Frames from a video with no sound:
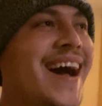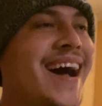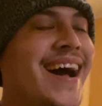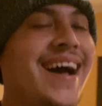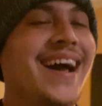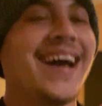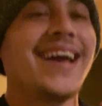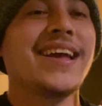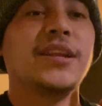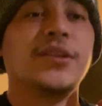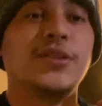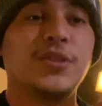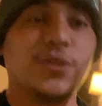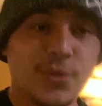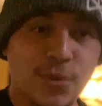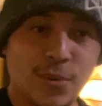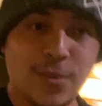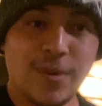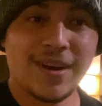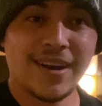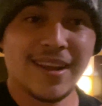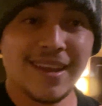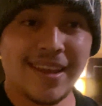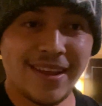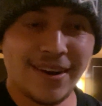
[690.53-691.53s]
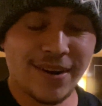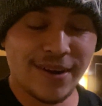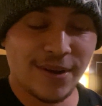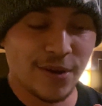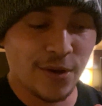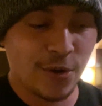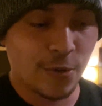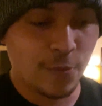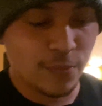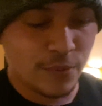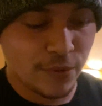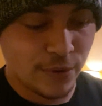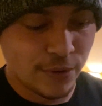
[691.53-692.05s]
I do want to get a
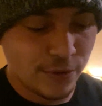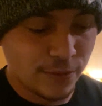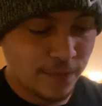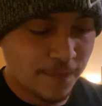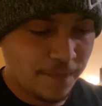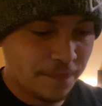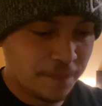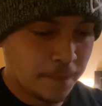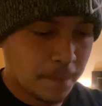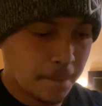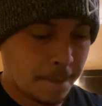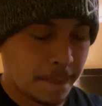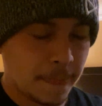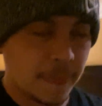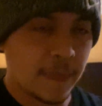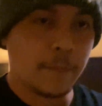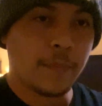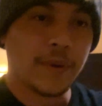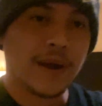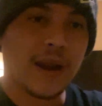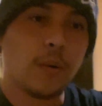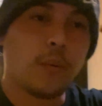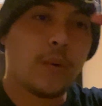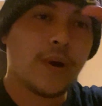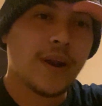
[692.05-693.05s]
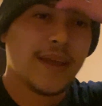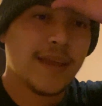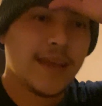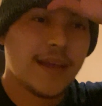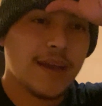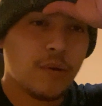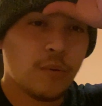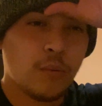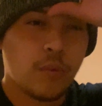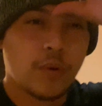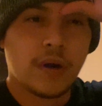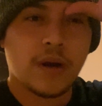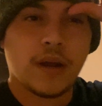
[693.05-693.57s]
GoPro, but I want to
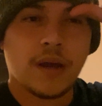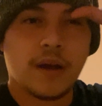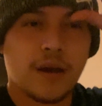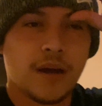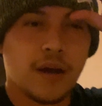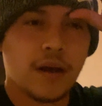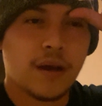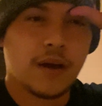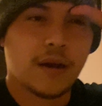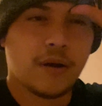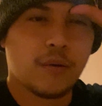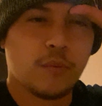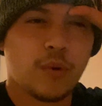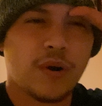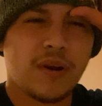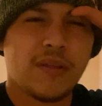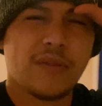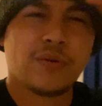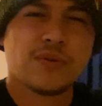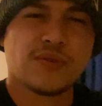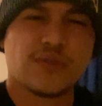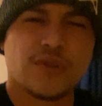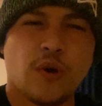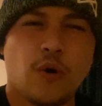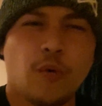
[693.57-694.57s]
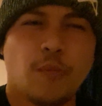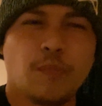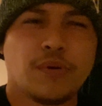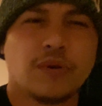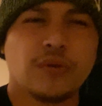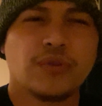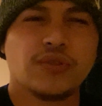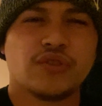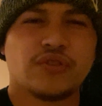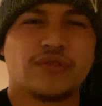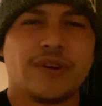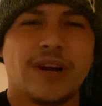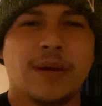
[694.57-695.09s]
get one of those
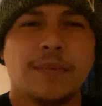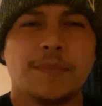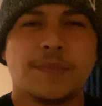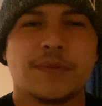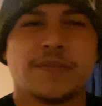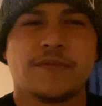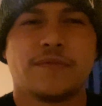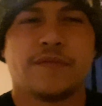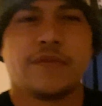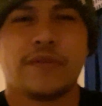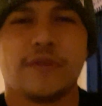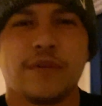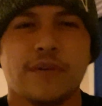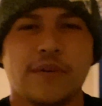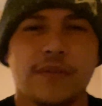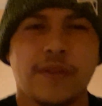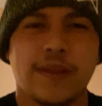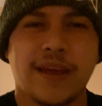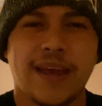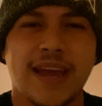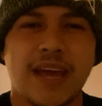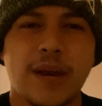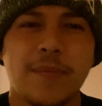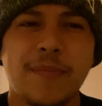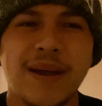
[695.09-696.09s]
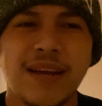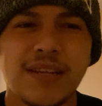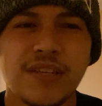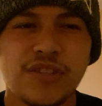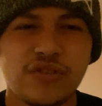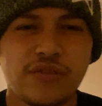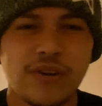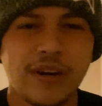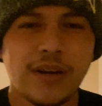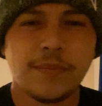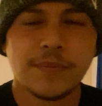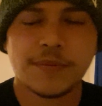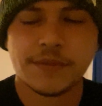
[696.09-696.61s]
GoPro straps for the headband
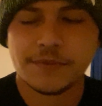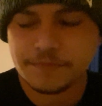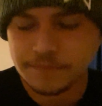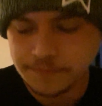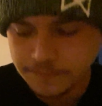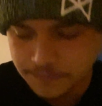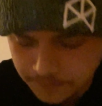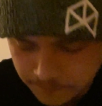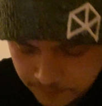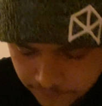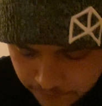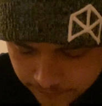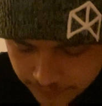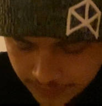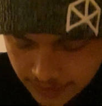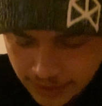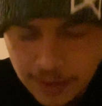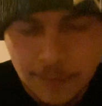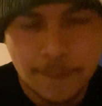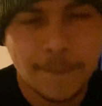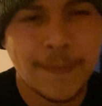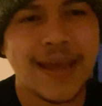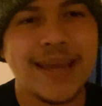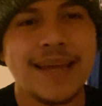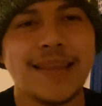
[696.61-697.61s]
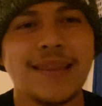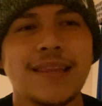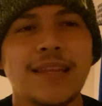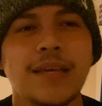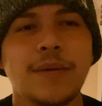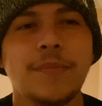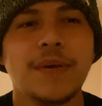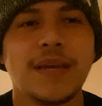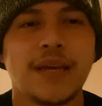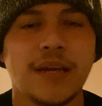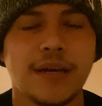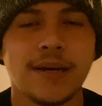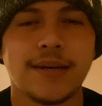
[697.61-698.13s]
straps, mainly
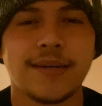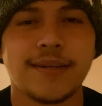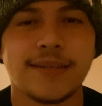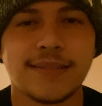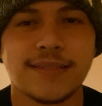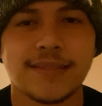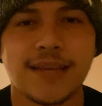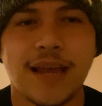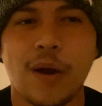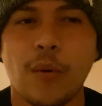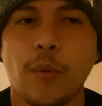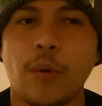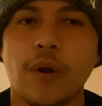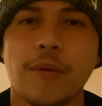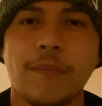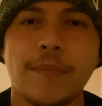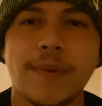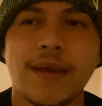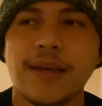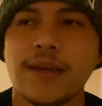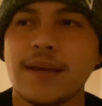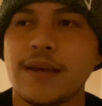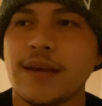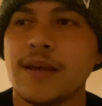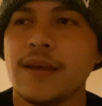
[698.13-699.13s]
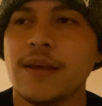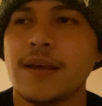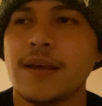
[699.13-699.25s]
because I want to make